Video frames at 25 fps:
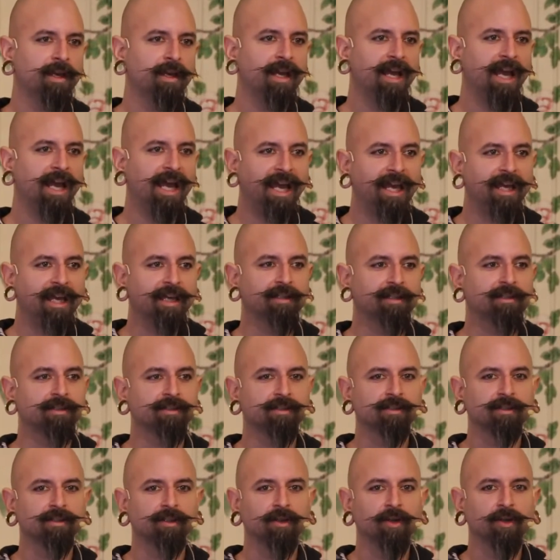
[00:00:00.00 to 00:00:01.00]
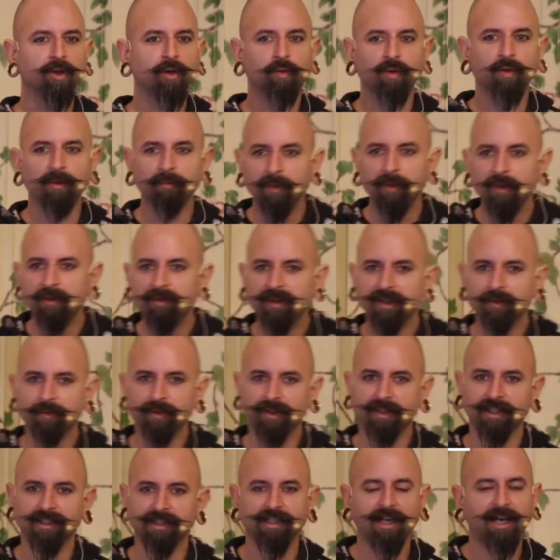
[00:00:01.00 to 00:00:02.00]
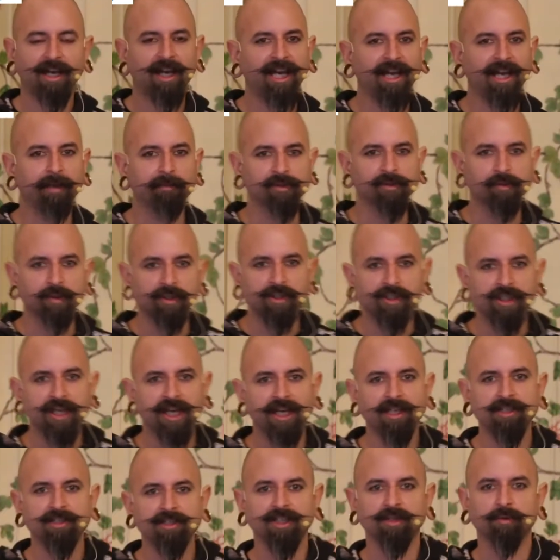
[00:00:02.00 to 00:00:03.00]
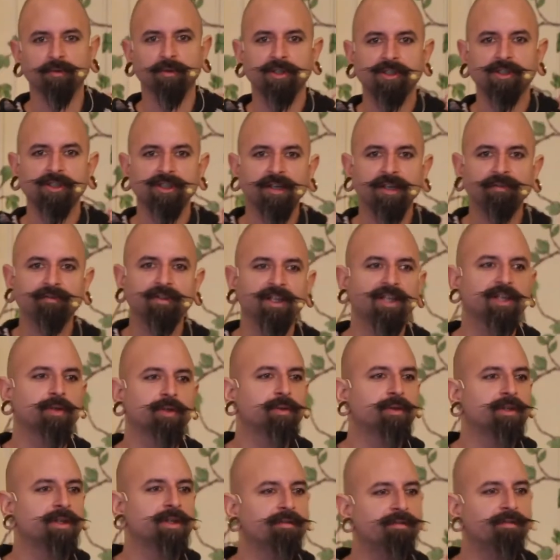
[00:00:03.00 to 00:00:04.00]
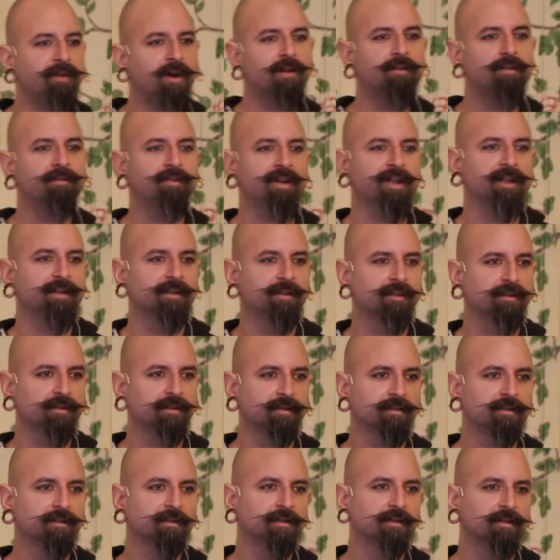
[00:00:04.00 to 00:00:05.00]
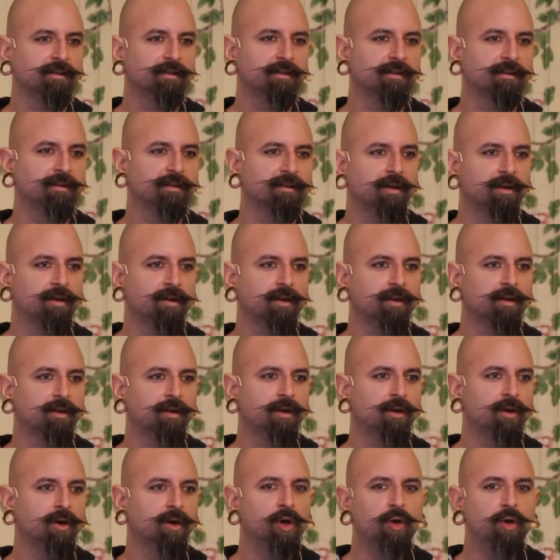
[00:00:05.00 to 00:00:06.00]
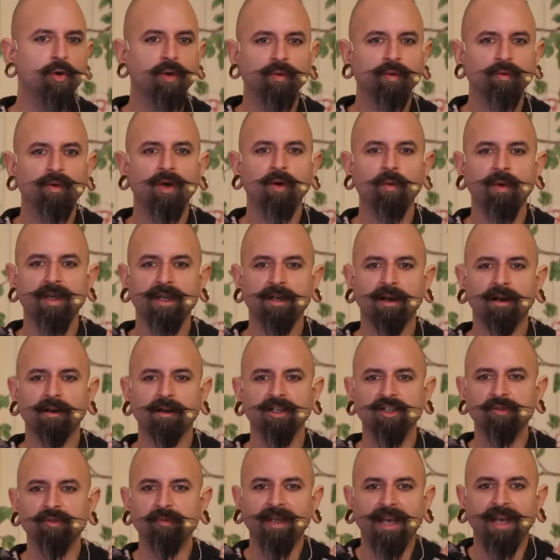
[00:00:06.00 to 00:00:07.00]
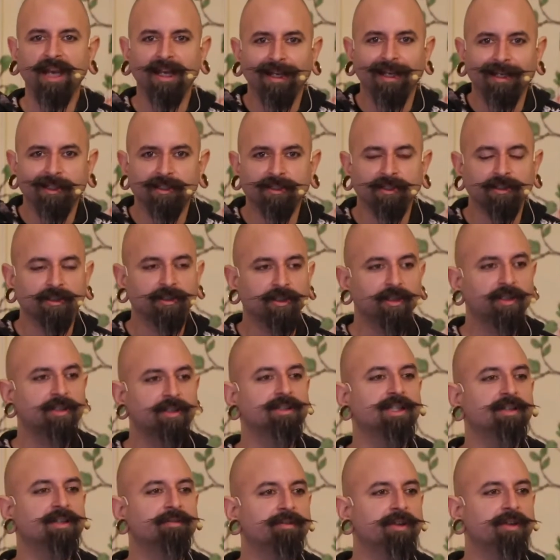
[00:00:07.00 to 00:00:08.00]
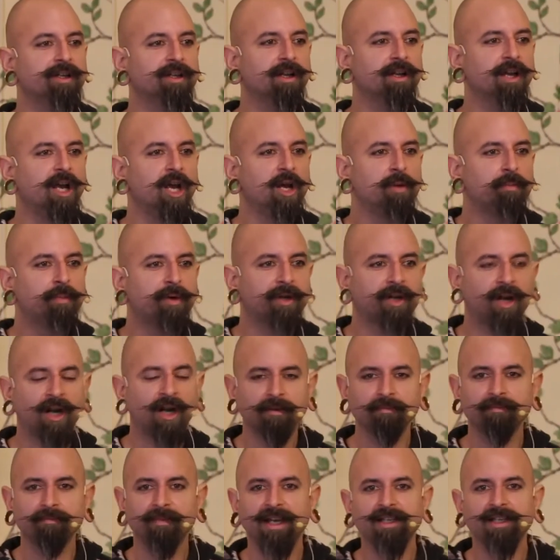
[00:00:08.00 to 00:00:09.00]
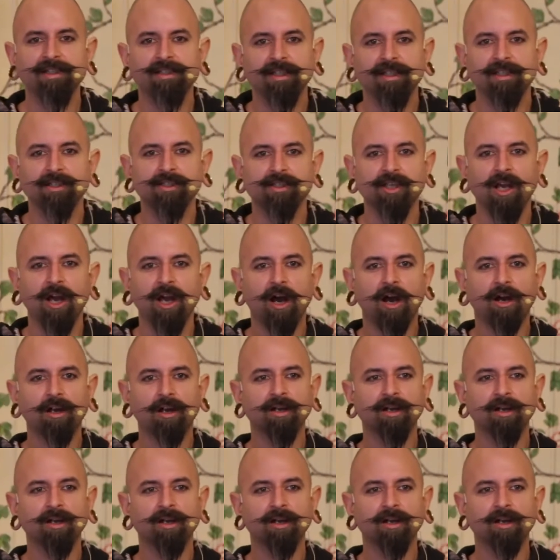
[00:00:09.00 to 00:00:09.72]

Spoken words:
And we're moving with the times, we're changing, we're shifting, we're evolving. Who and what we are is beginning to look different, but our message, our